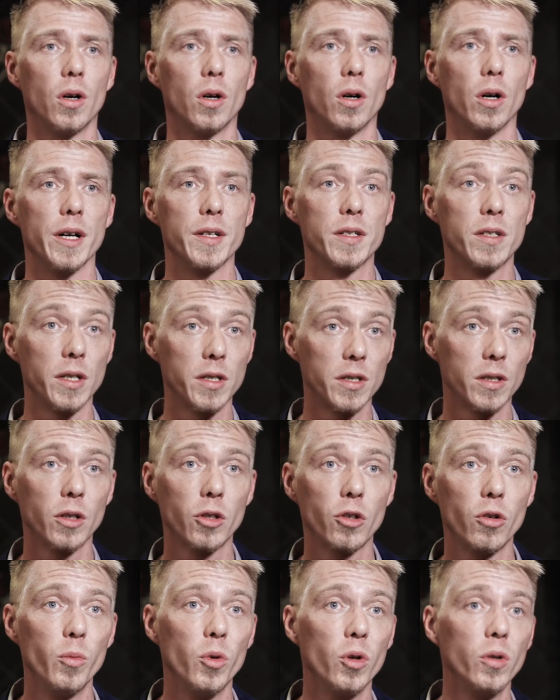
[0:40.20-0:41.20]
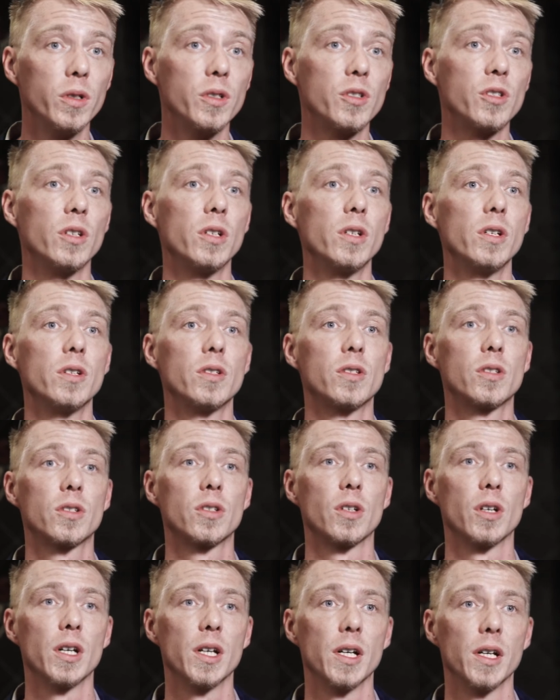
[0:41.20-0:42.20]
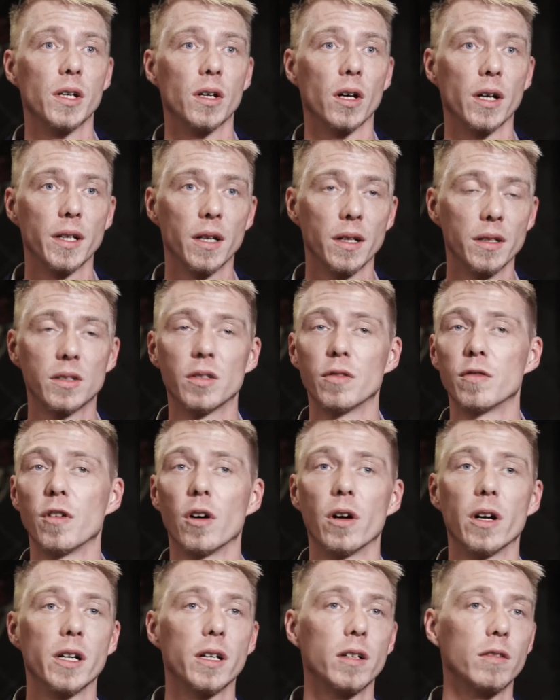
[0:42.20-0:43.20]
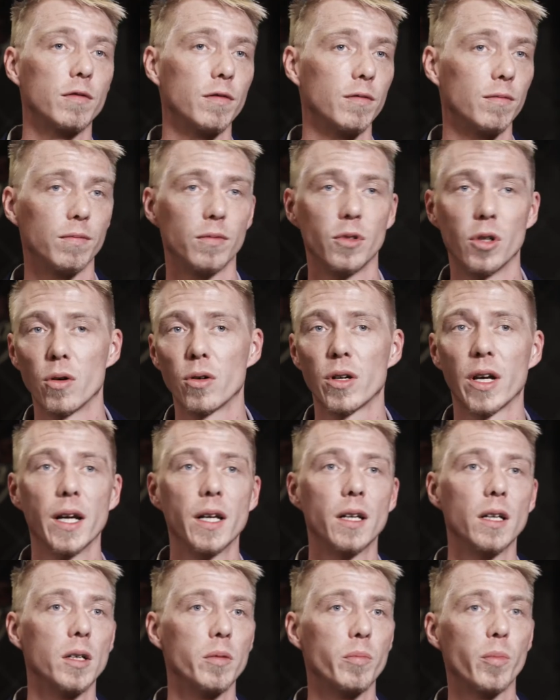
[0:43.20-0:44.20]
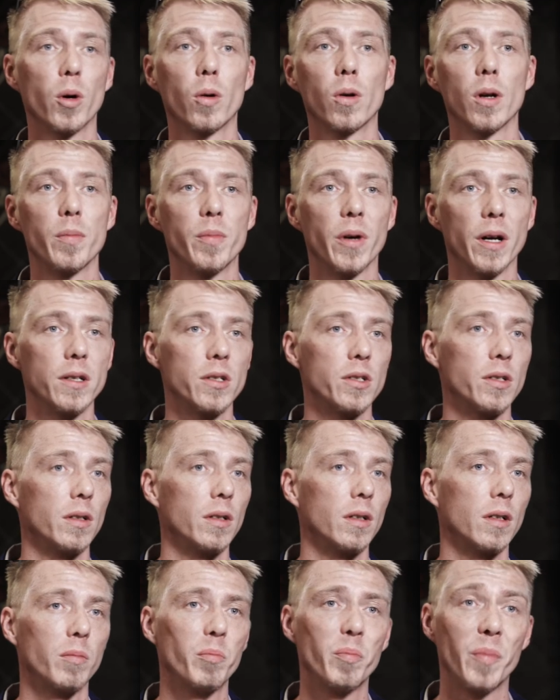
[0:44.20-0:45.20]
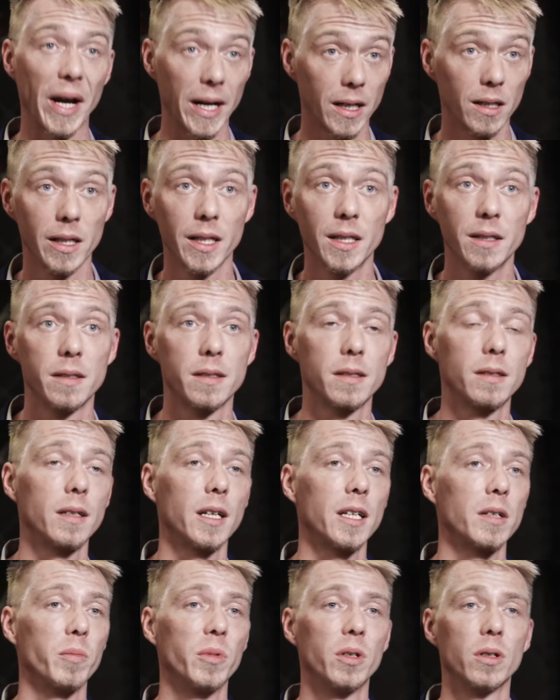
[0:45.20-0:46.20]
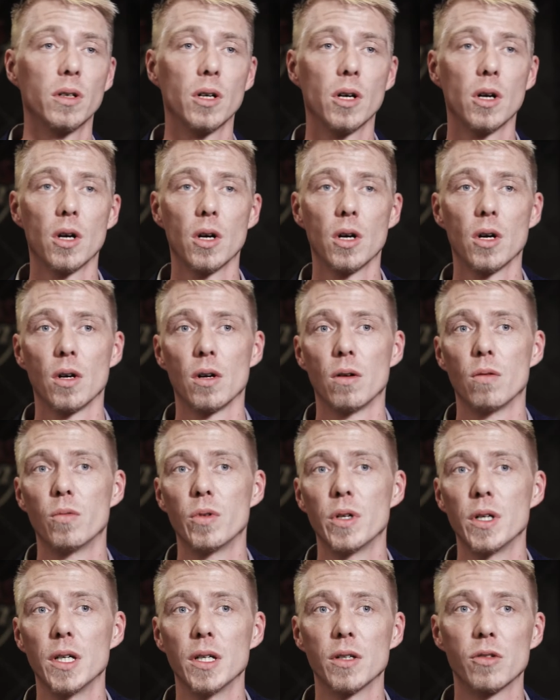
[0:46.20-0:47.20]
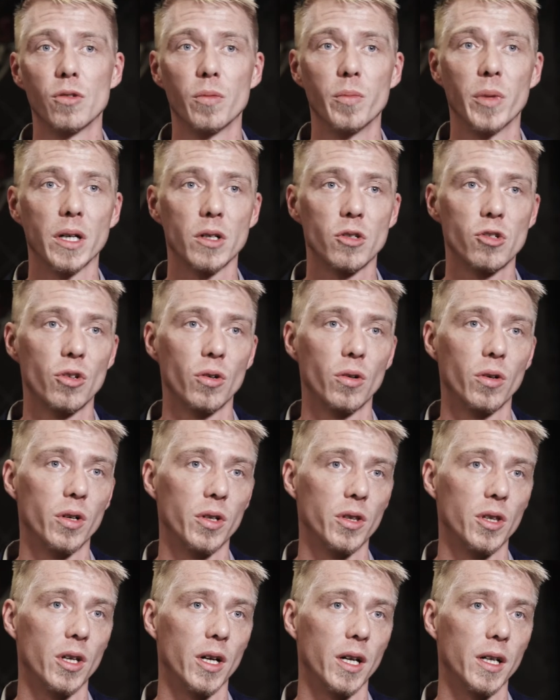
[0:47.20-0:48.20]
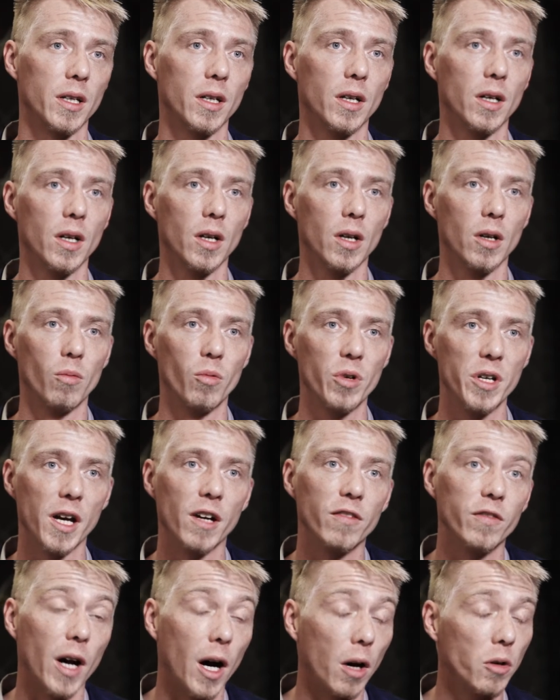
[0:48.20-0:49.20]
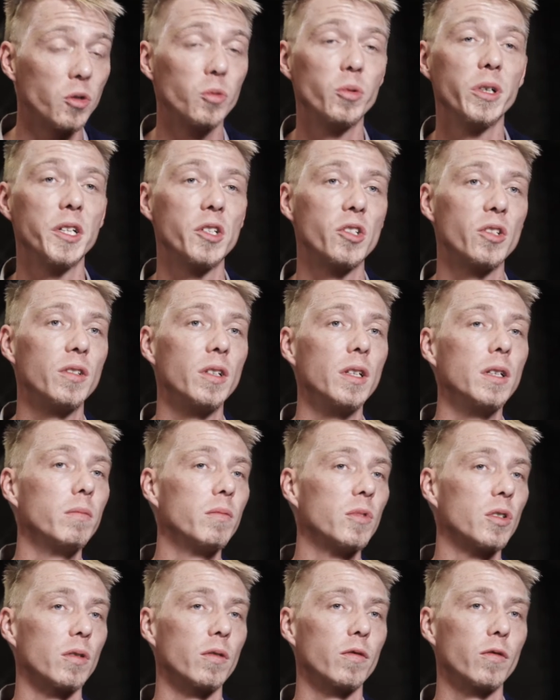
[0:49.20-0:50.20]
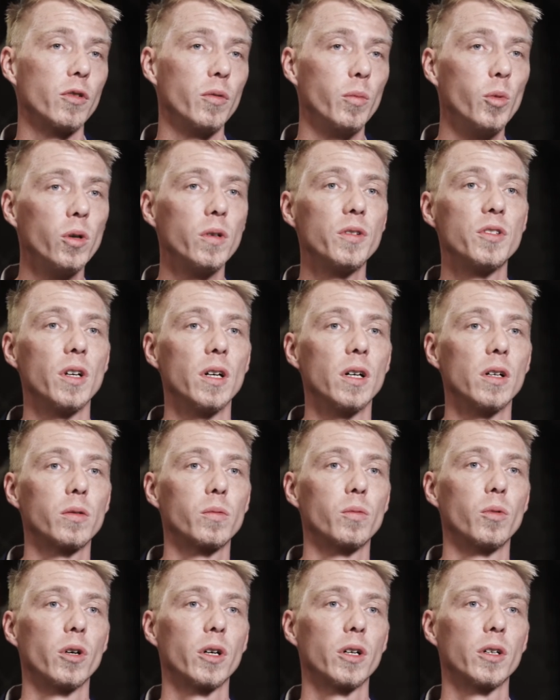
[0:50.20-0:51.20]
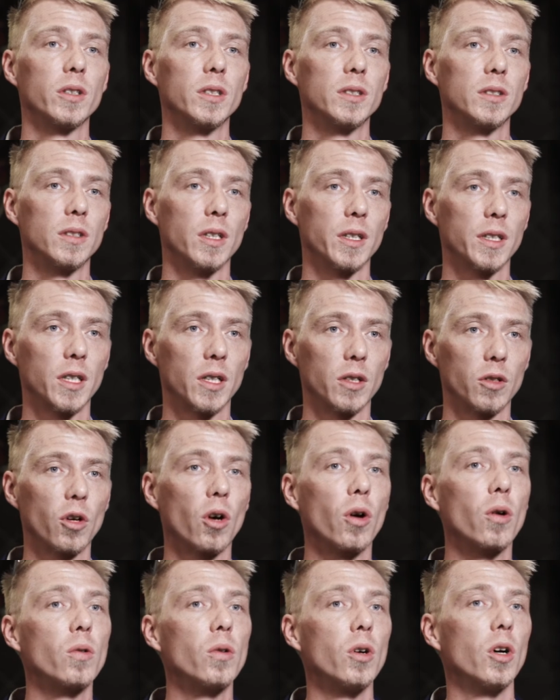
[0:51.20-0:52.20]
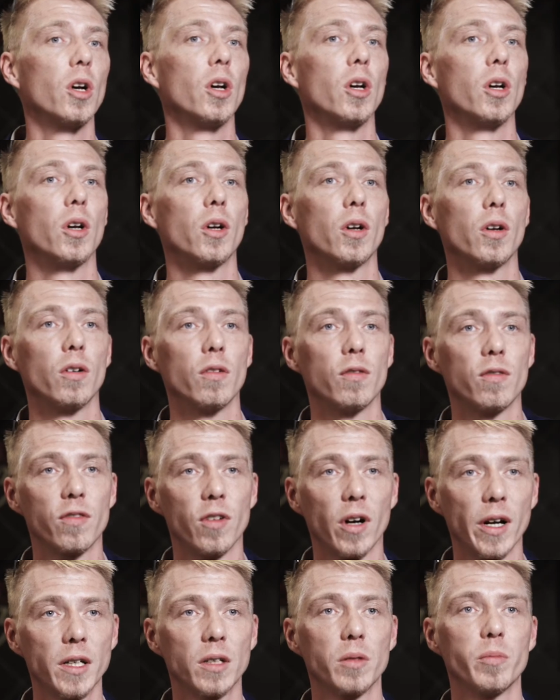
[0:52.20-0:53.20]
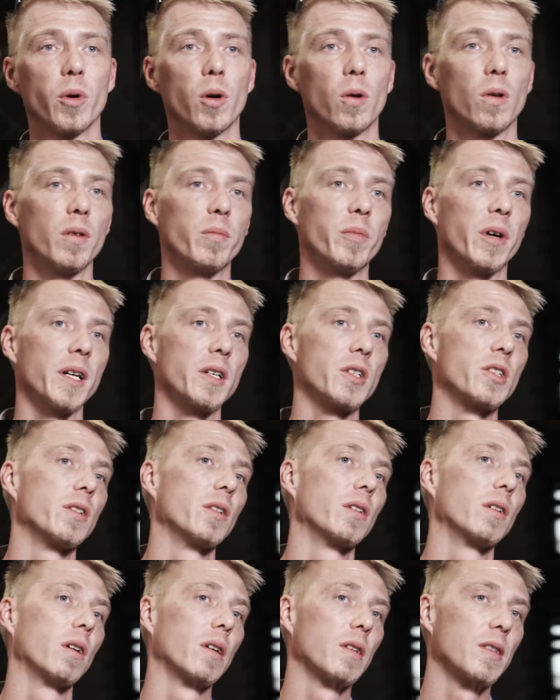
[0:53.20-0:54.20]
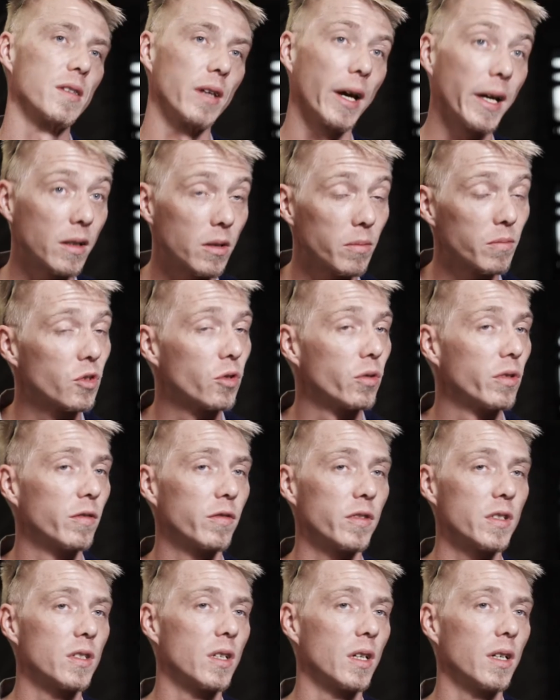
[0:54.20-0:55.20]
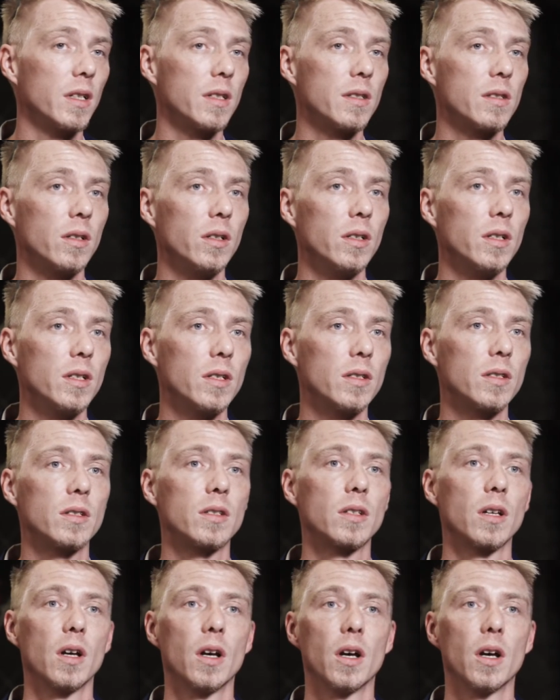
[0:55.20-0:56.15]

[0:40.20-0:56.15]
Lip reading: assist the communities in identifying, locating Ebola patients, battling the stigma. We need to make sure that we have outreach teams of community health workers that can go find Ebola patients, take them to the facilities.